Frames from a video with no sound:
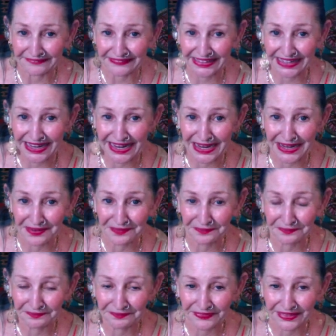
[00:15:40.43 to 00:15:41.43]
Okay?
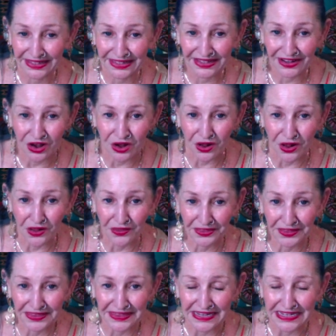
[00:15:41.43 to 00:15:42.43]
All
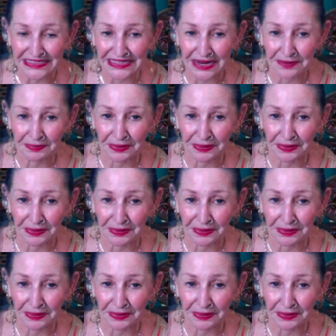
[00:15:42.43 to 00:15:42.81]
the things they've